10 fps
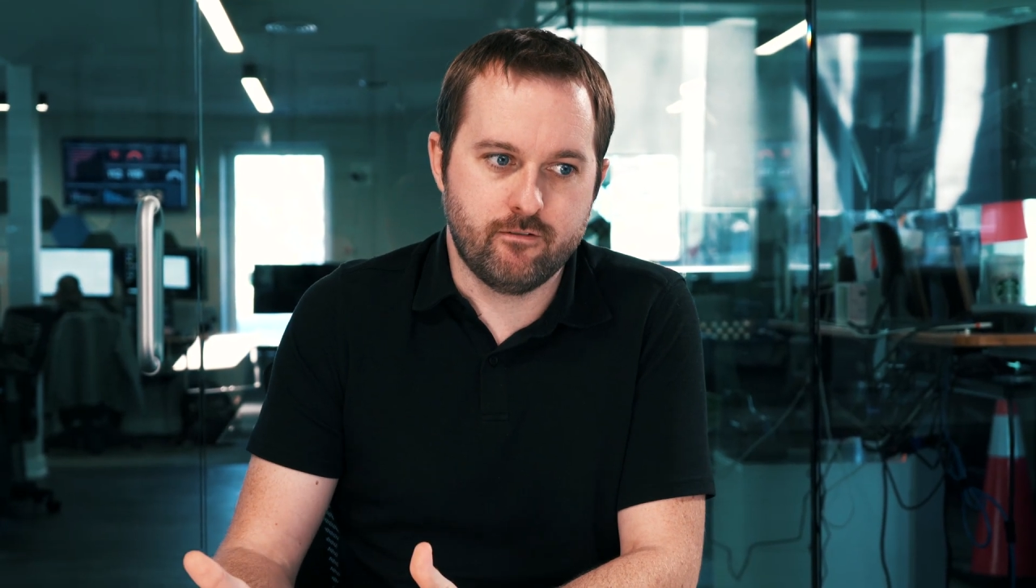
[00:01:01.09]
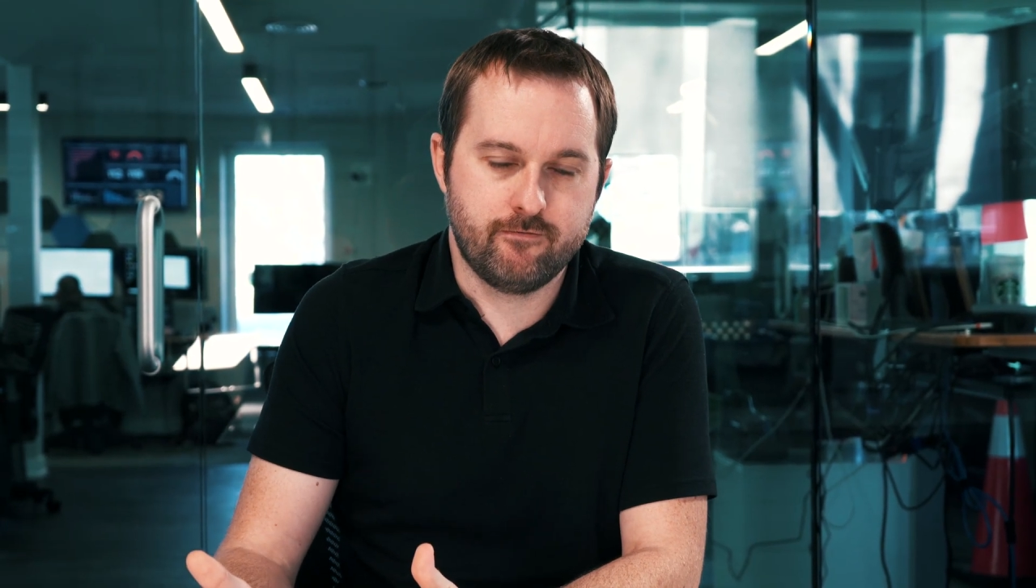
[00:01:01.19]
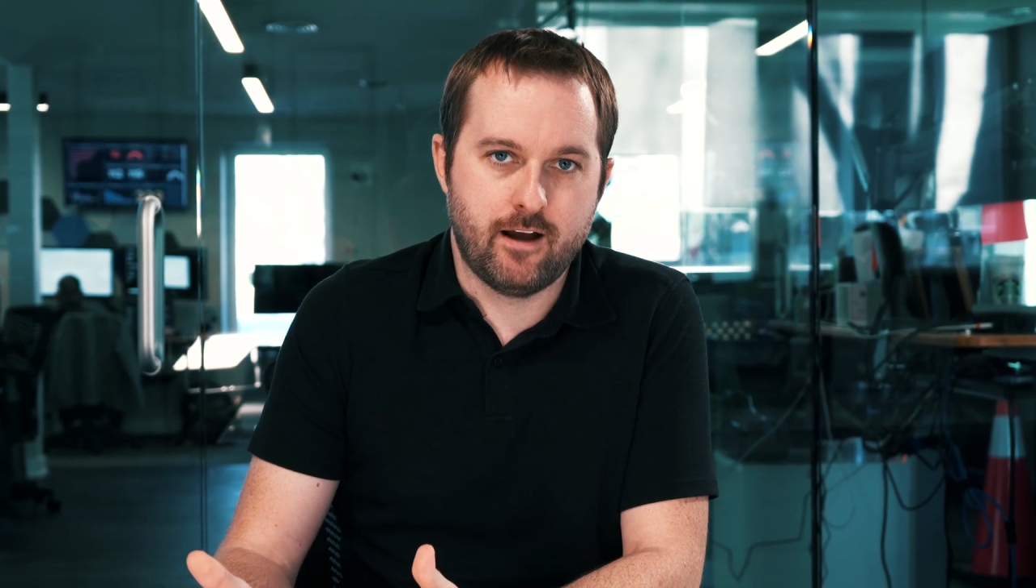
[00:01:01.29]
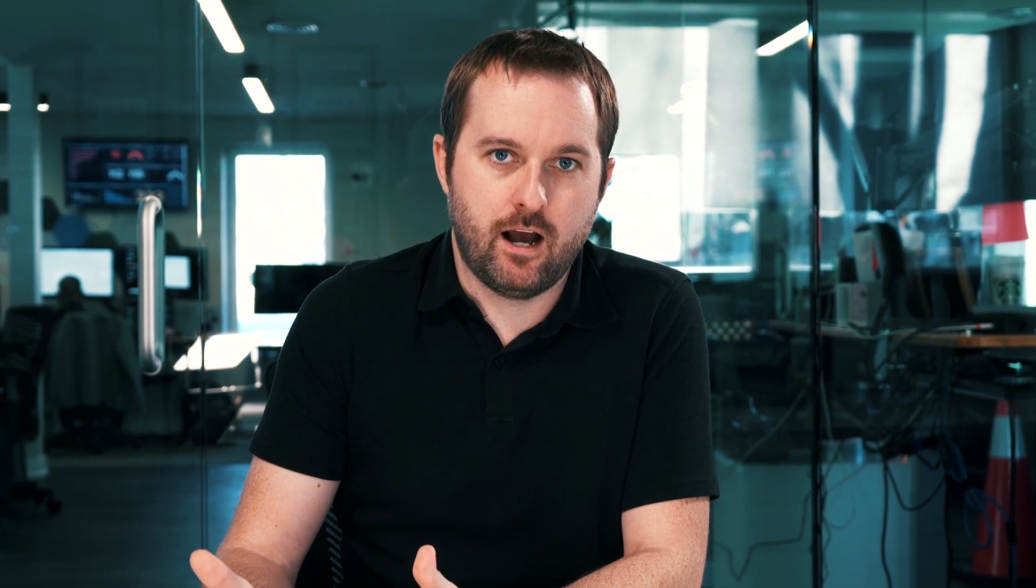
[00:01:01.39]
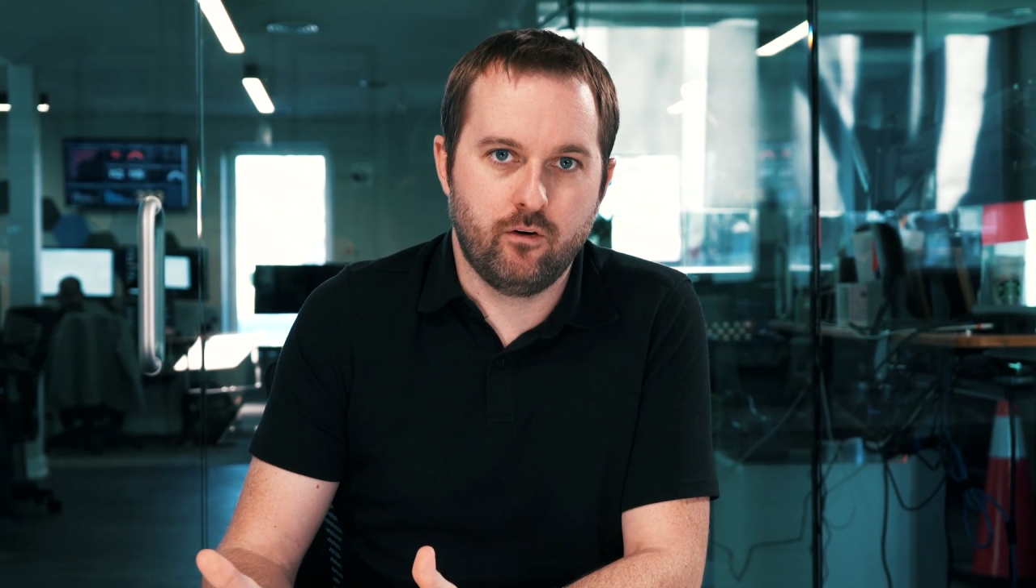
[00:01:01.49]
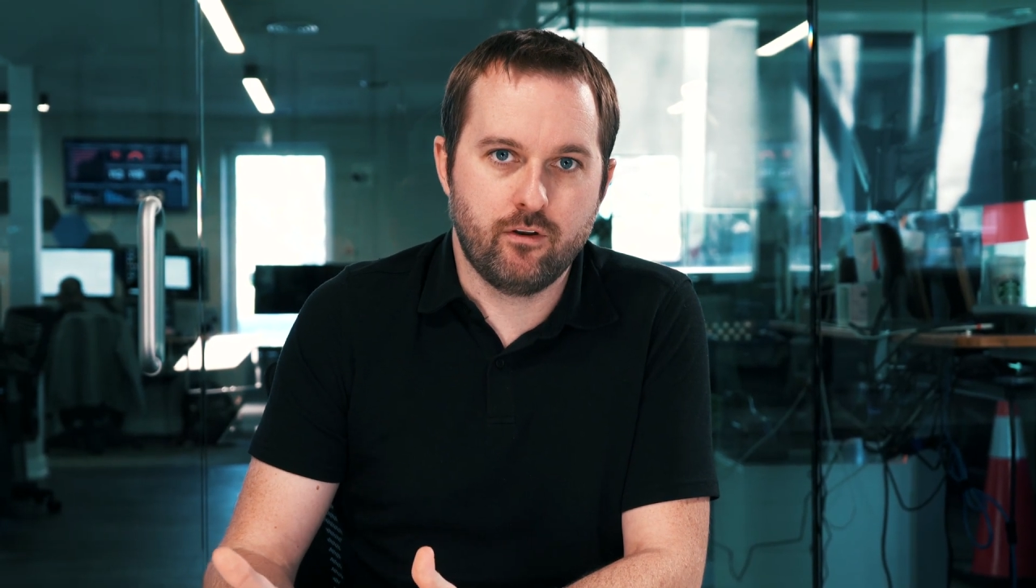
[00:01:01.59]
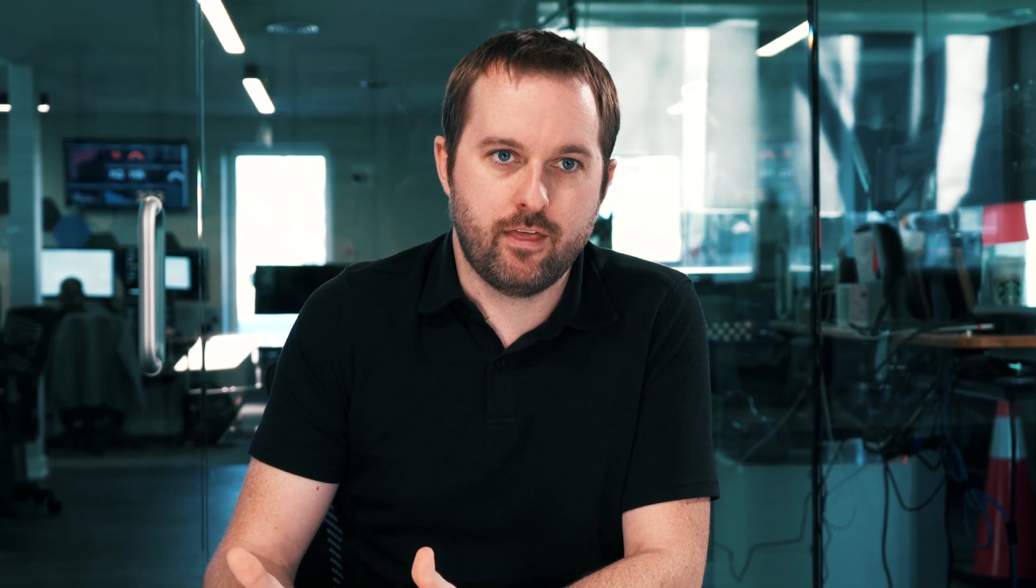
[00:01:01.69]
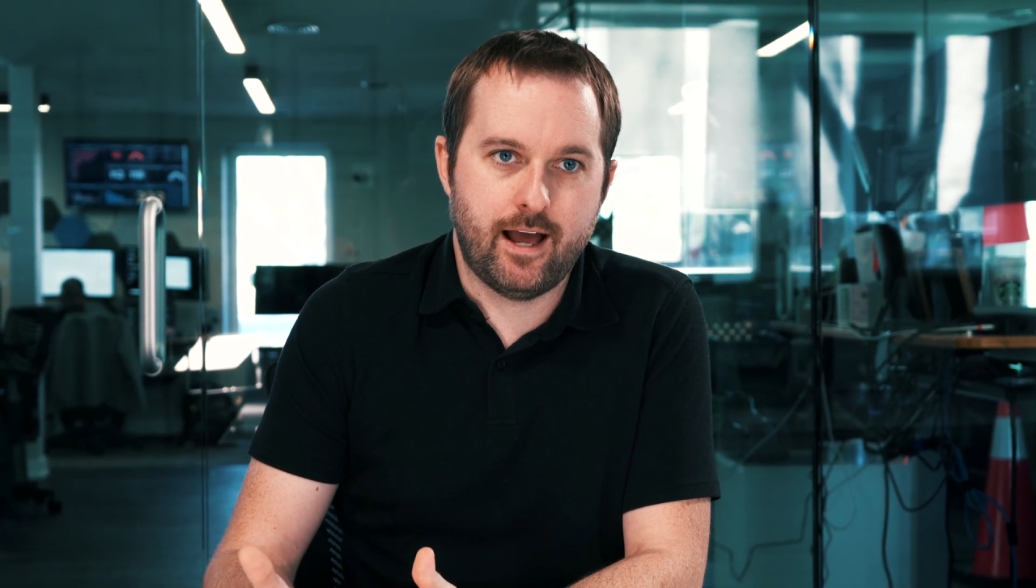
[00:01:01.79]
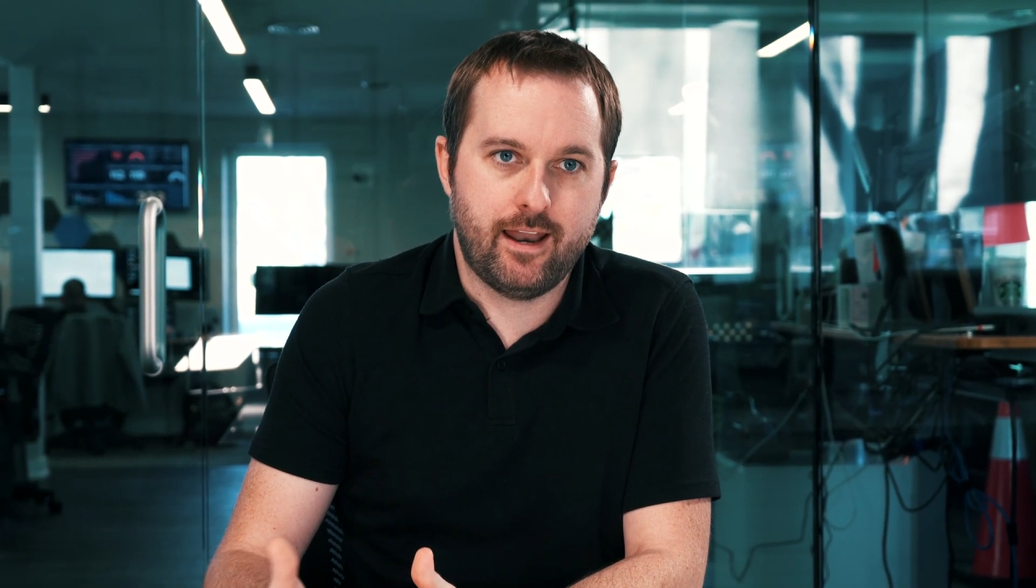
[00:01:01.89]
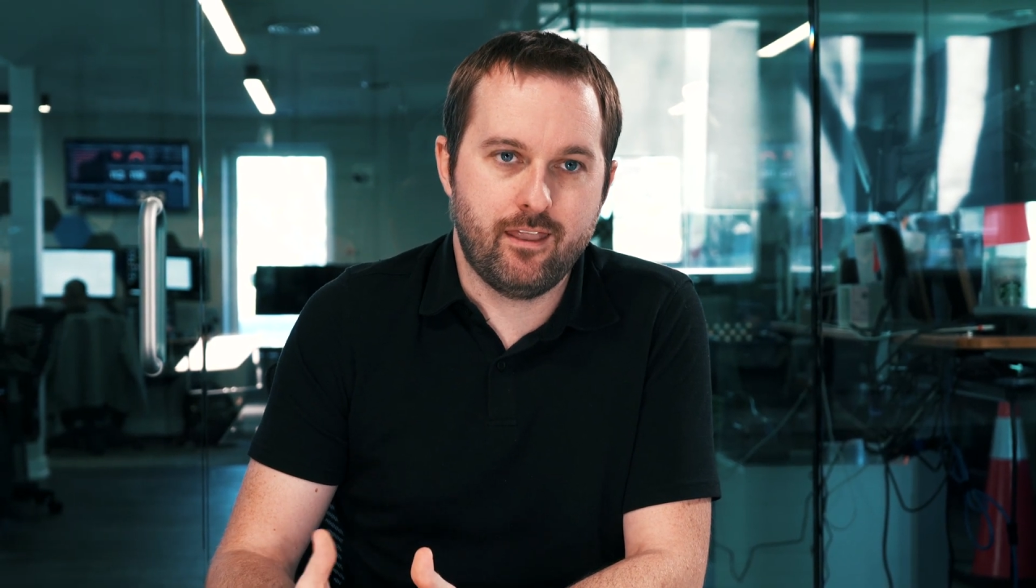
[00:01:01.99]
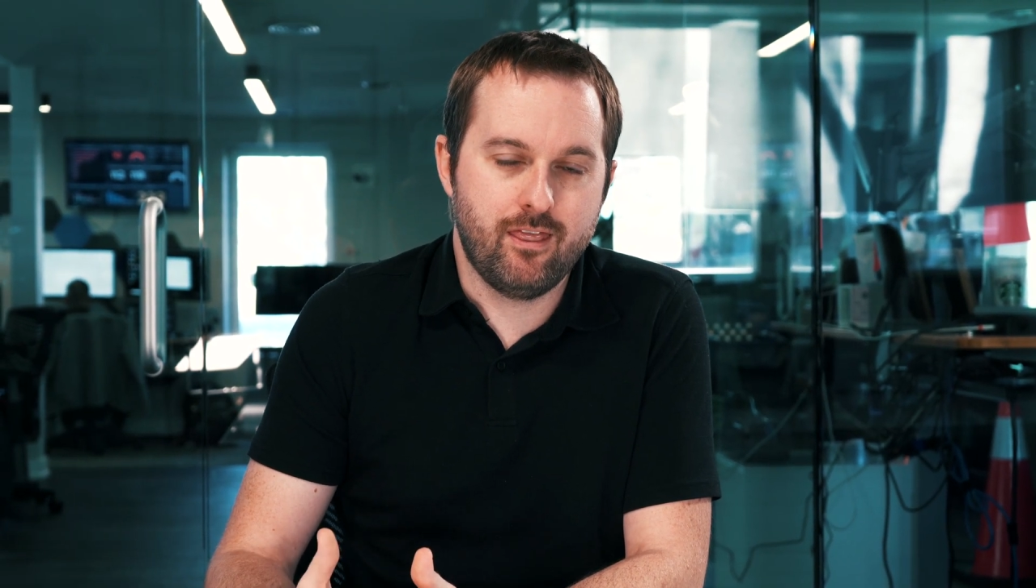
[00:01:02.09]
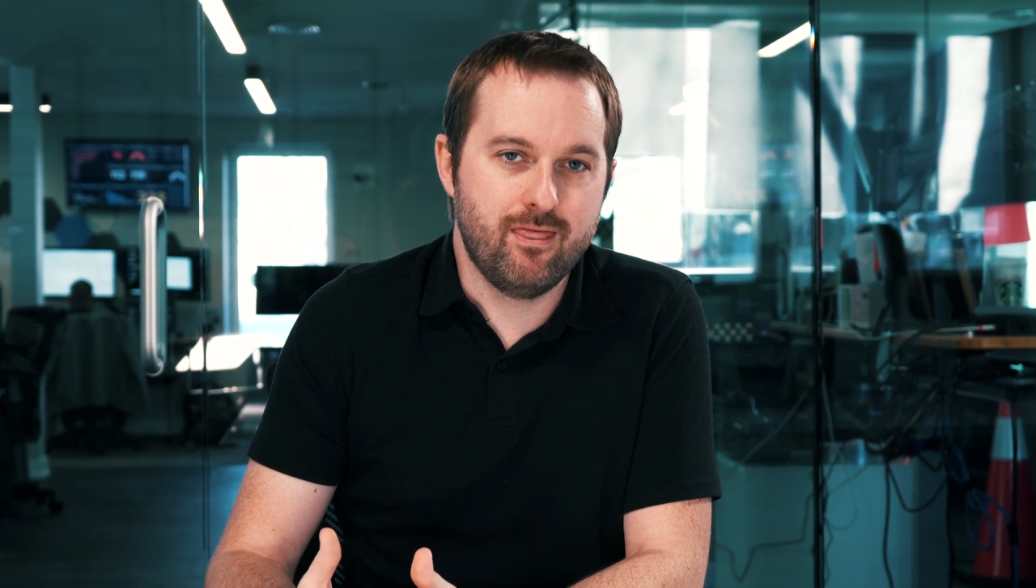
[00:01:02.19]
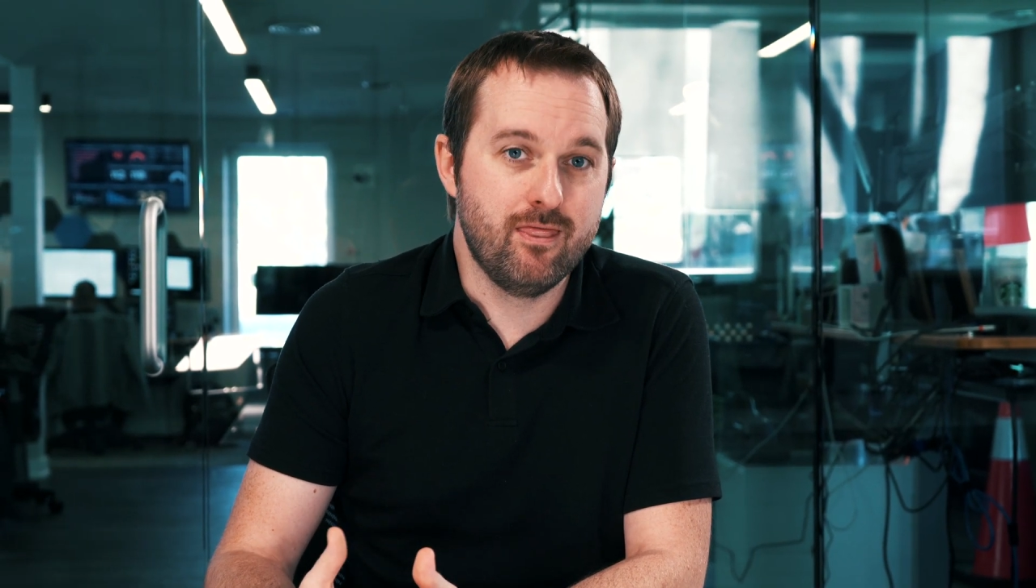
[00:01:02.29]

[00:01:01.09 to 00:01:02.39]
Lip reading: found that